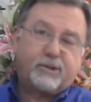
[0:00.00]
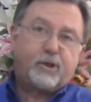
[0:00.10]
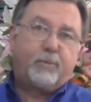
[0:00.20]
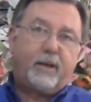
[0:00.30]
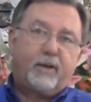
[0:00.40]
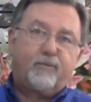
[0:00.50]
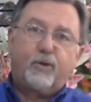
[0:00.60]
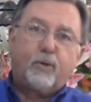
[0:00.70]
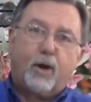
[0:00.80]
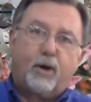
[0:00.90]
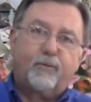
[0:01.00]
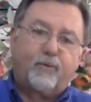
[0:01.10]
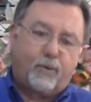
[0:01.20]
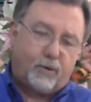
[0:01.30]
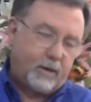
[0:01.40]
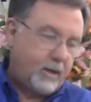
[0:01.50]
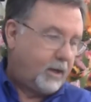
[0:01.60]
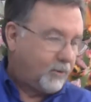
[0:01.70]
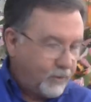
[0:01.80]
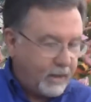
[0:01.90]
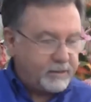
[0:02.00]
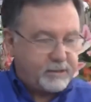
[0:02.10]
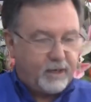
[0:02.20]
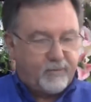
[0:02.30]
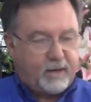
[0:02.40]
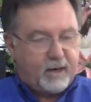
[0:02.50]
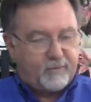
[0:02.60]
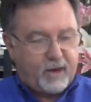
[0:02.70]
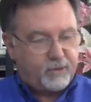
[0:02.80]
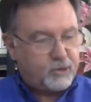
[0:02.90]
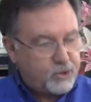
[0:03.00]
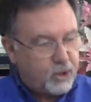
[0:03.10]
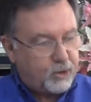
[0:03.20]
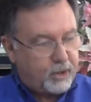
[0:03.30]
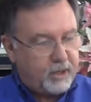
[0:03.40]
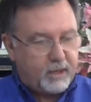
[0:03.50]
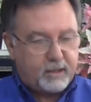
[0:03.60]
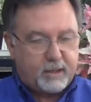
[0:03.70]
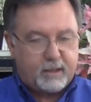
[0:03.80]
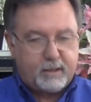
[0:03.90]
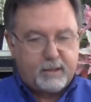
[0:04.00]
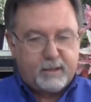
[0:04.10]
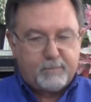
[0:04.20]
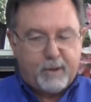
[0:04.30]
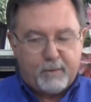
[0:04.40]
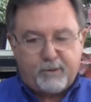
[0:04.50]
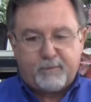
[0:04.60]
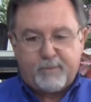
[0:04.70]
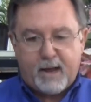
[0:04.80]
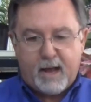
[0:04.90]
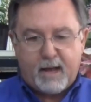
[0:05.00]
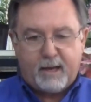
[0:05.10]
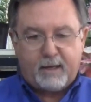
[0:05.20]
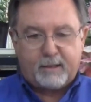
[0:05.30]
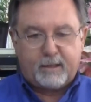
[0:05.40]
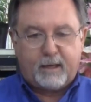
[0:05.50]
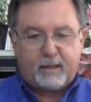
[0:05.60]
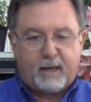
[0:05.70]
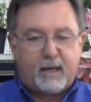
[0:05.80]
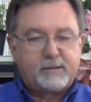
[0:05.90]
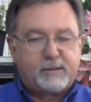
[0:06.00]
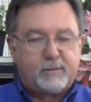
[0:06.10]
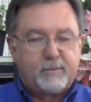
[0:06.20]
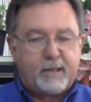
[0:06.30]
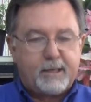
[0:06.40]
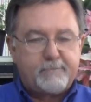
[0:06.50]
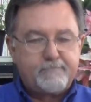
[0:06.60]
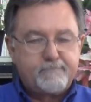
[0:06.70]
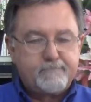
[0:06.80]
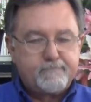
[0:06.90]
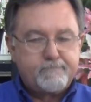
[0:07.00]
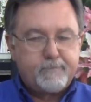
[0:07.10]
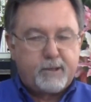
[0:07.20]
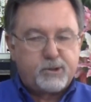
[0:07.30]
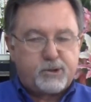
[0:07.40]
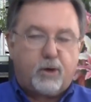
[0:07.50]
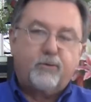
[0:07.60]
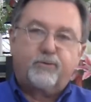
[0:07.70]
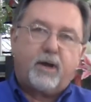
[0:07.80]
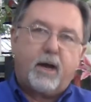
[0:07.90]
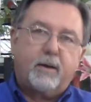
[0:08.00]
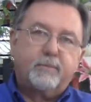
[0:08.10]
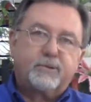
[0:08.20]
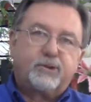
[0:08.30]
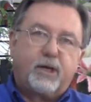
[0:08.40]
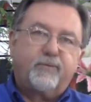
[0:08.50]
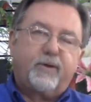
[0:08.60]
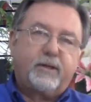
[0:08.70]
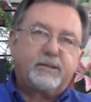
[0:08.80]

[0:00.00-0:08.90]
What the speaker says: so many of you are for Thanksgiving. I've got the turkey and the pumpkin pie and got some stovetop stuffings.